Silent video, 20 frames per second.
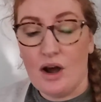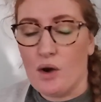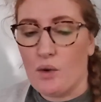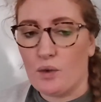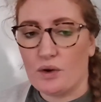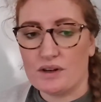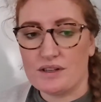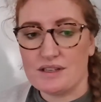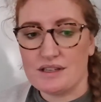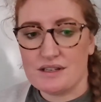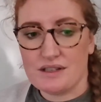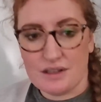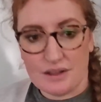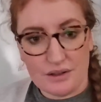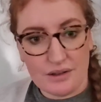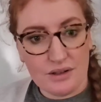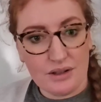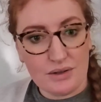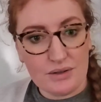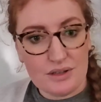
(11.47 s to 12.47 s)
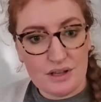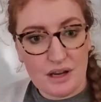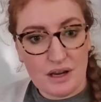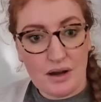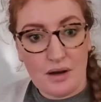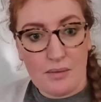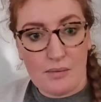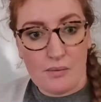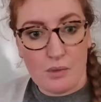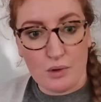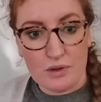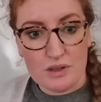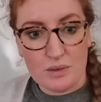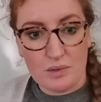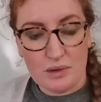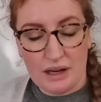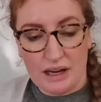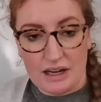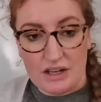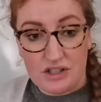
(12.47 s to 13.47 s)
We're still using
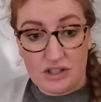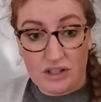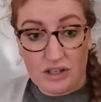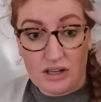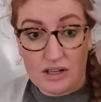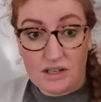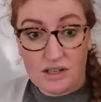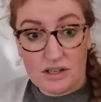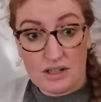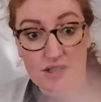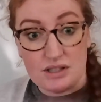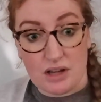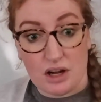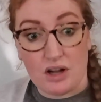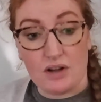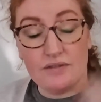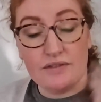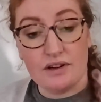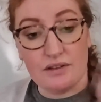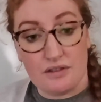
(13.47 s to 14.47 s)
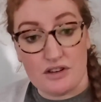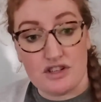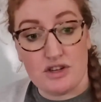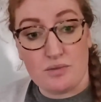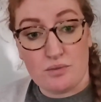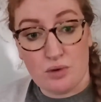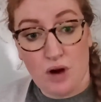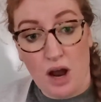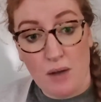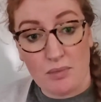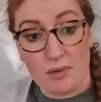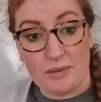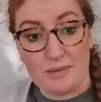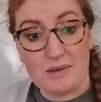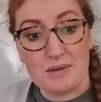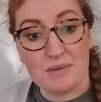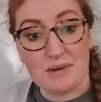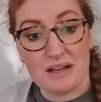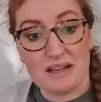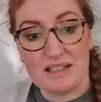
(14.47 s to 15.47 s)
multiplication to solve division problems
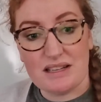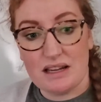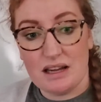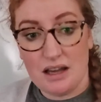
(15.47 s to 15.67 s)
because